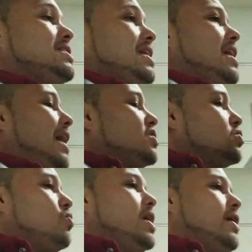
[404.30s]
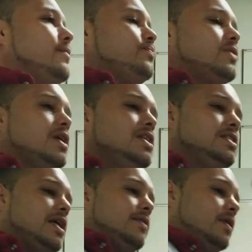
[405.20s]
said? I swear. He
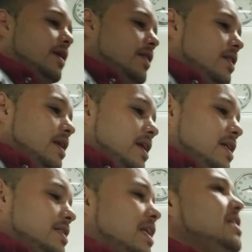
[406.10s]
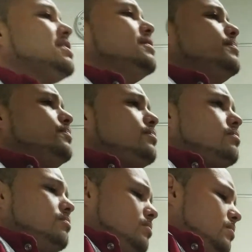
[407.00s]
said, listen,
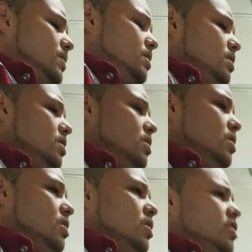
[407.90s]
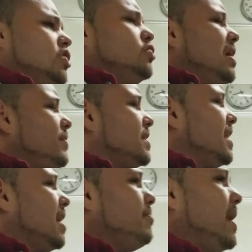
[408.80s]
did you ever
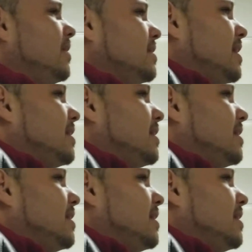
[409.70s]
think about